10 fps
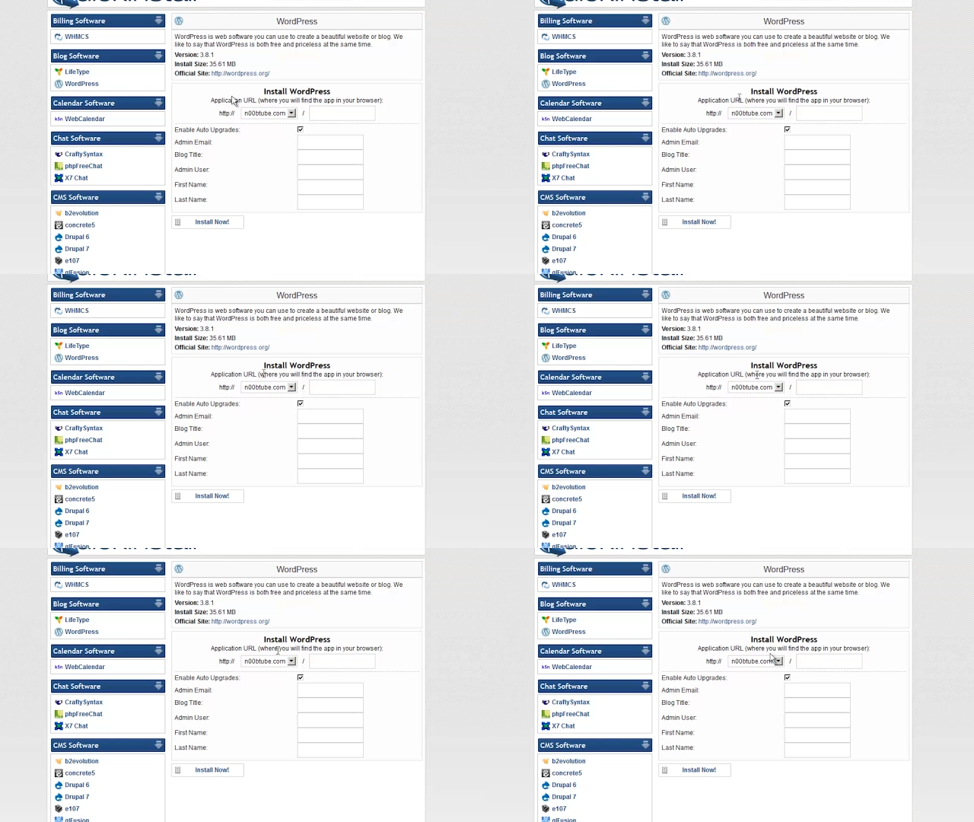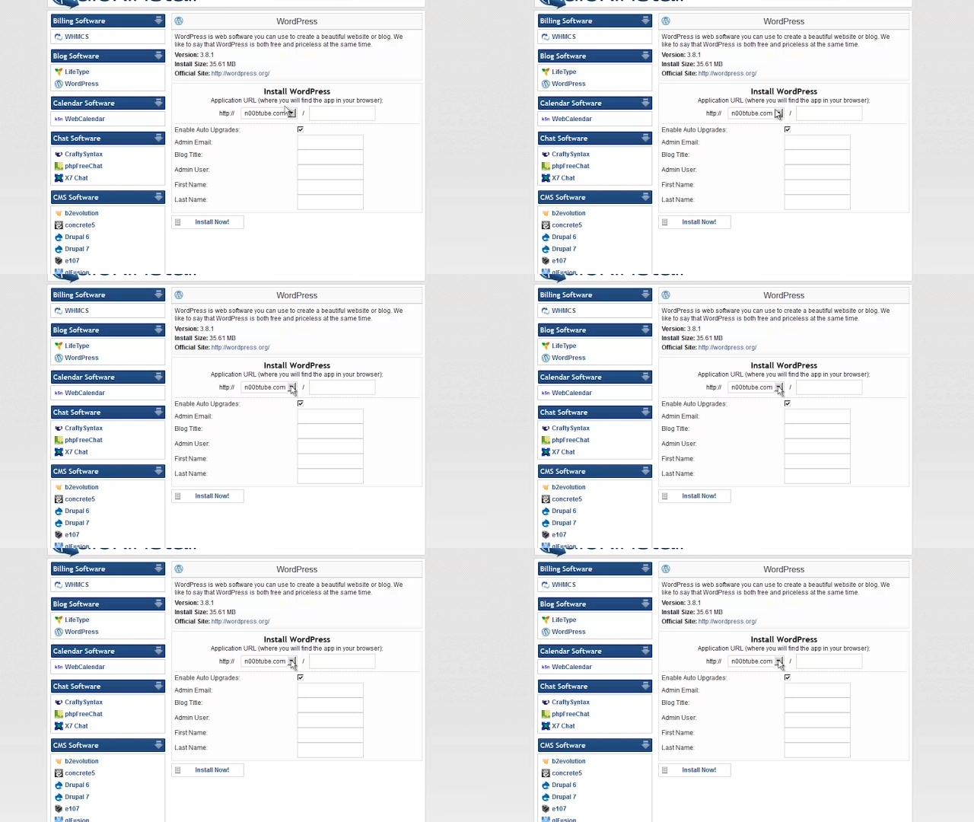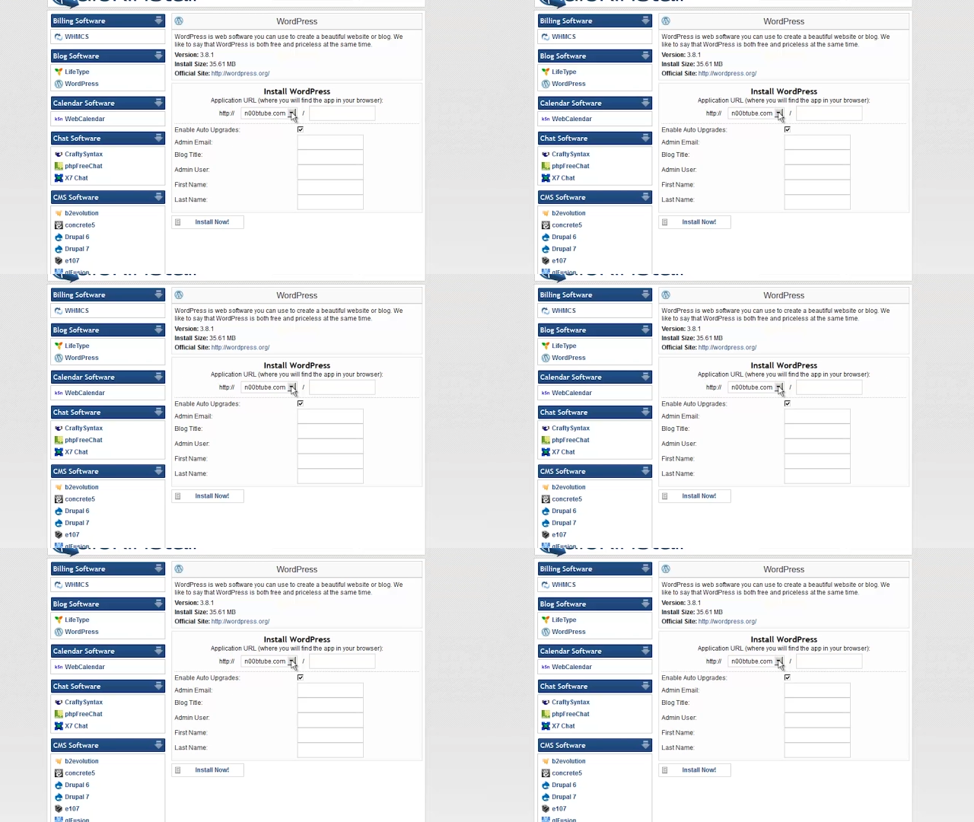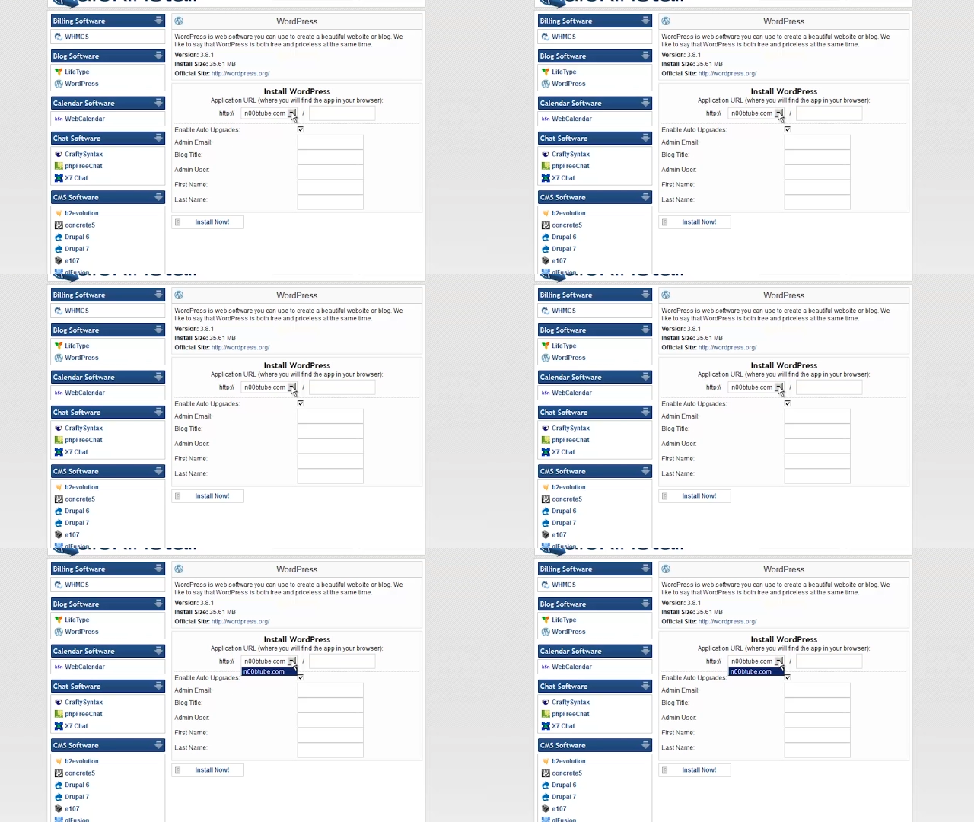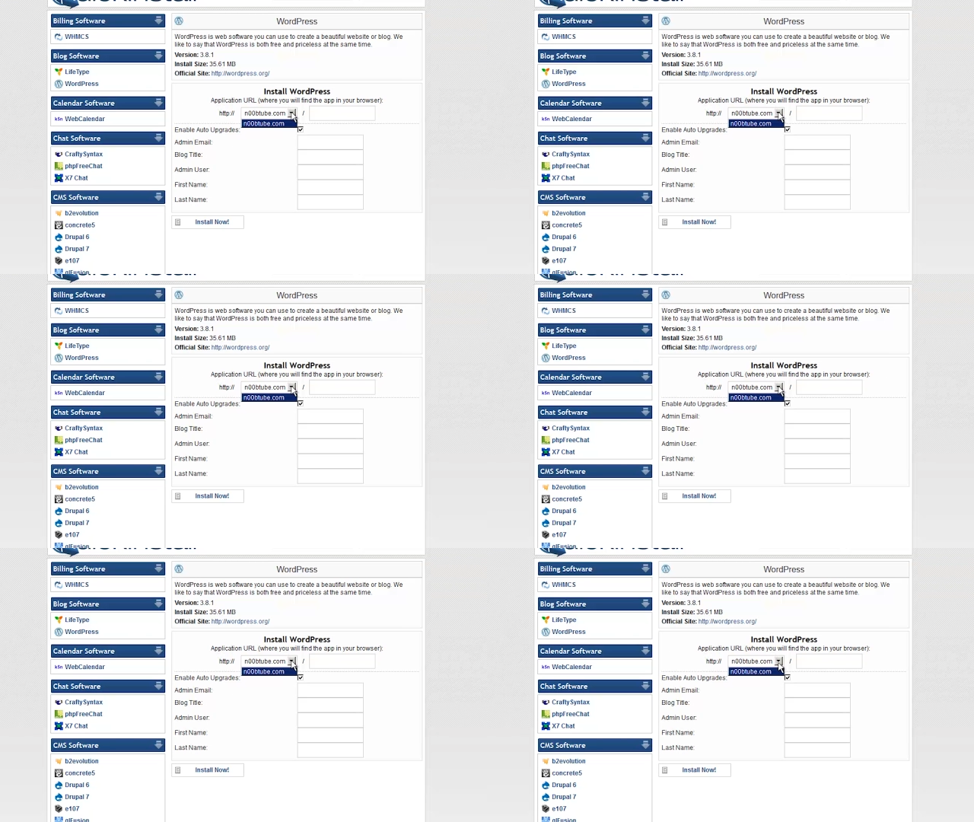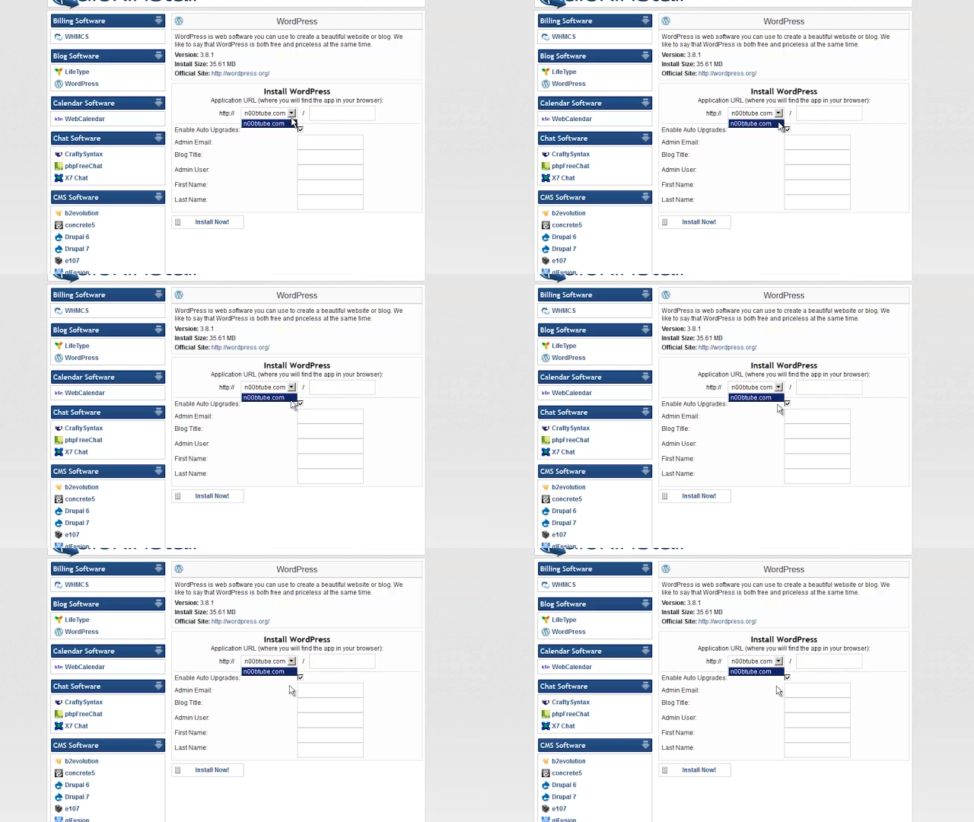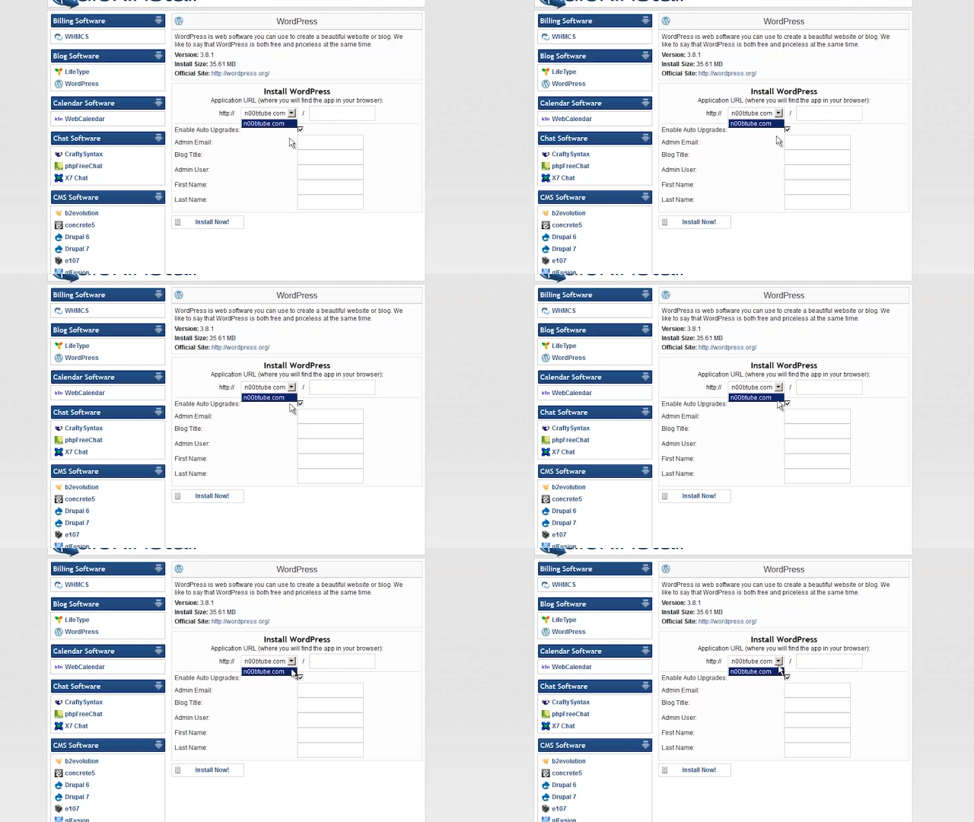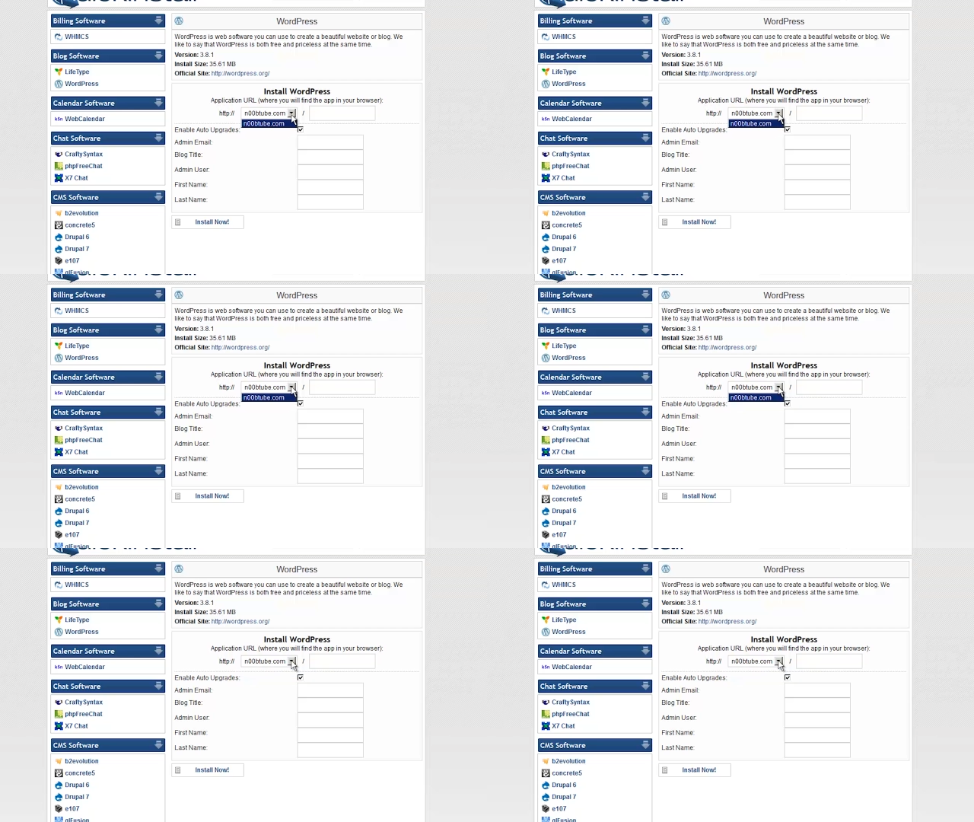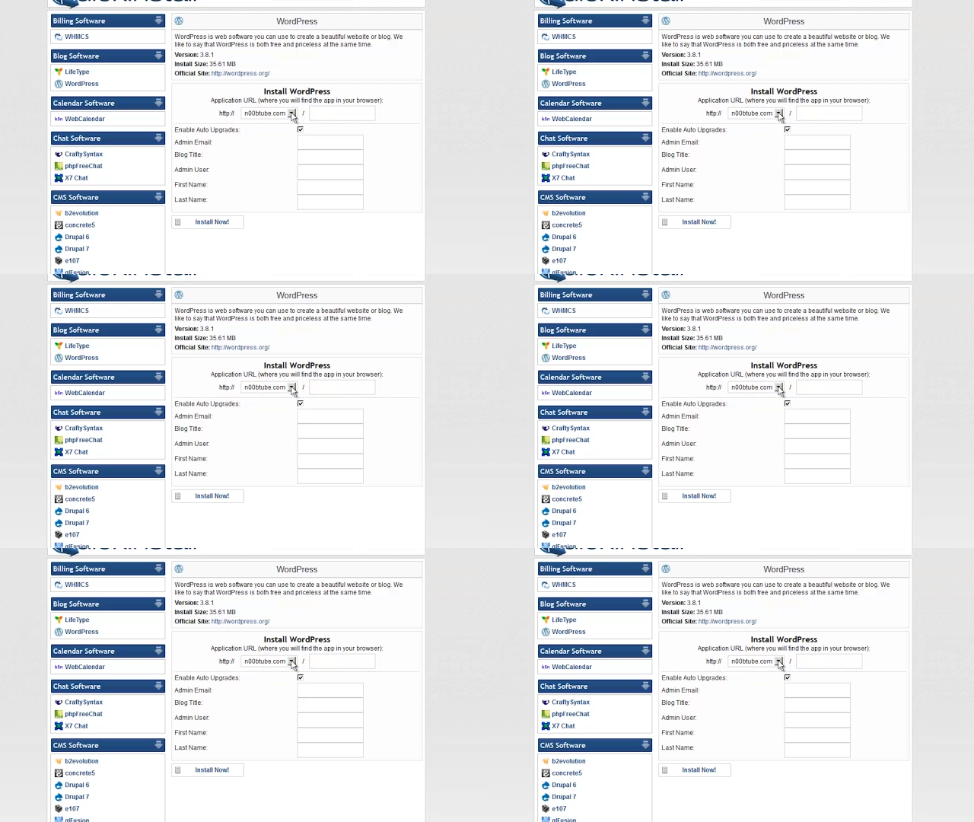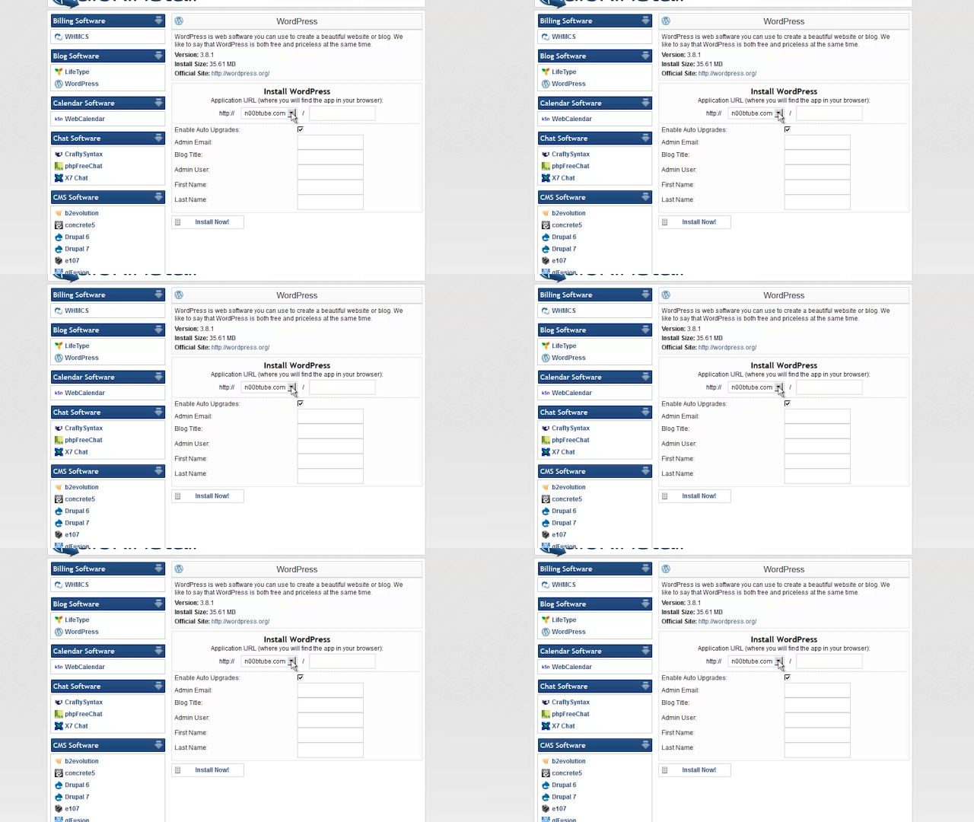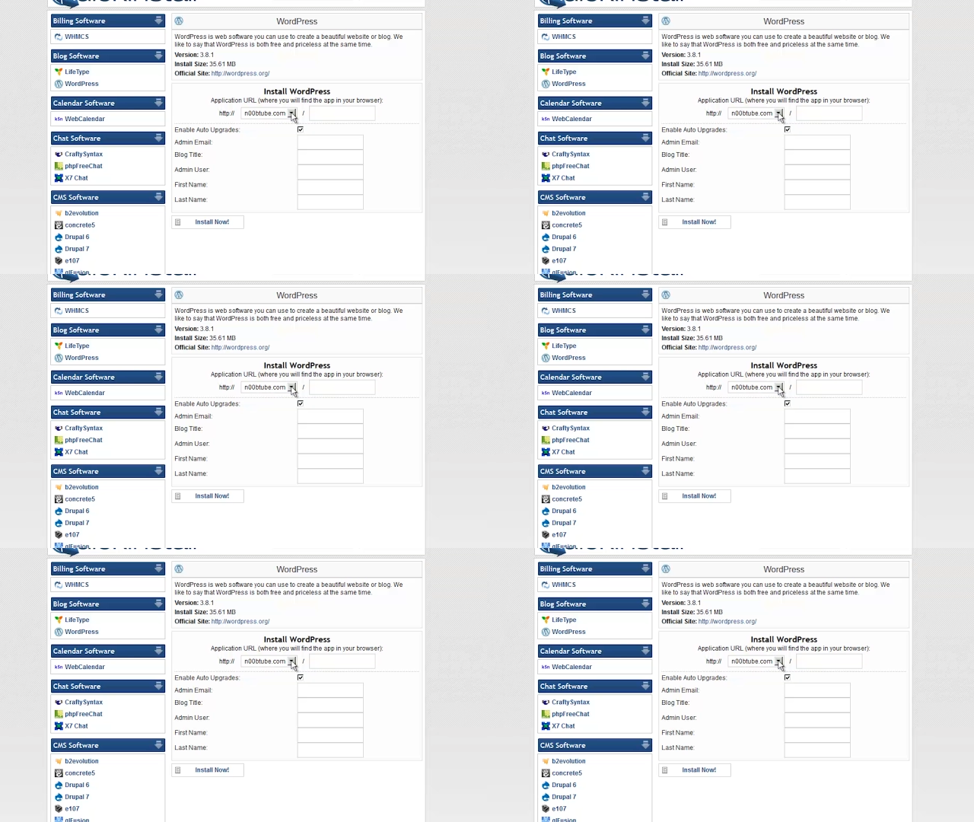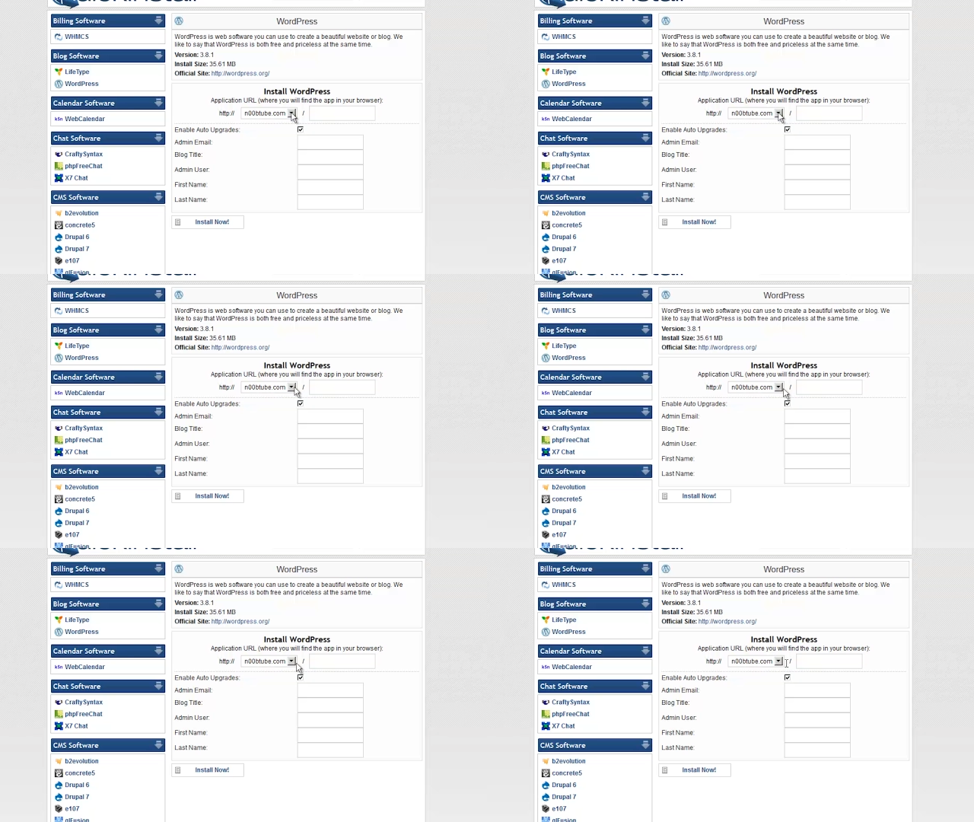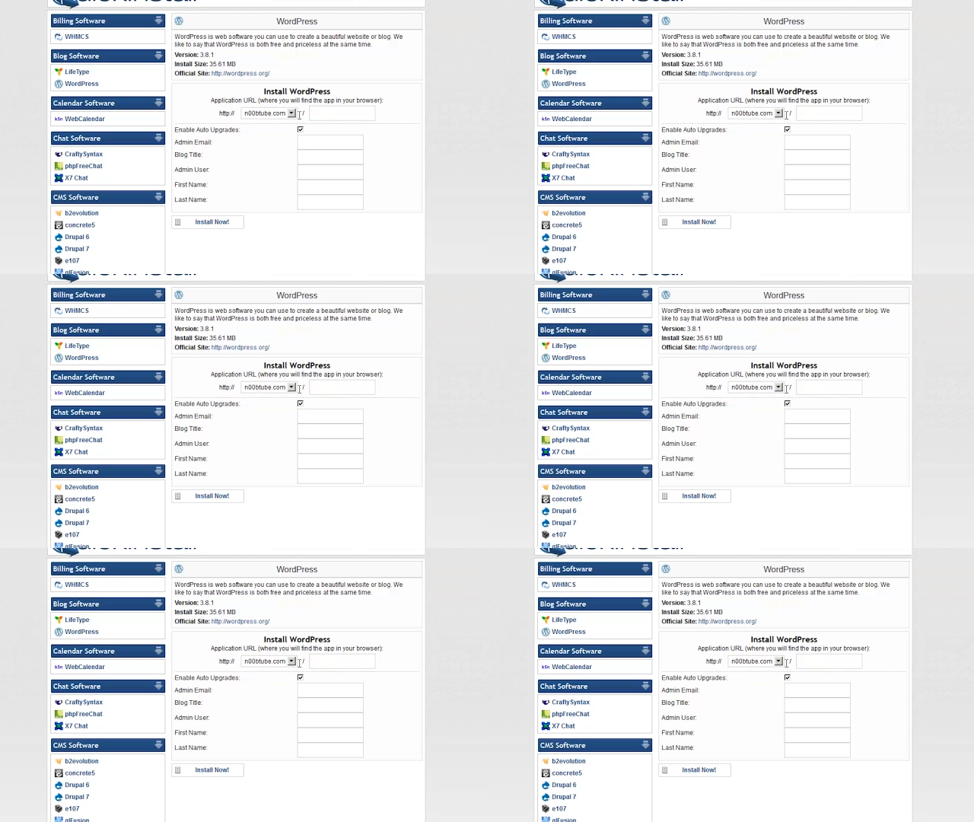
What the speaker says: No face is visible, so there are no lips to read.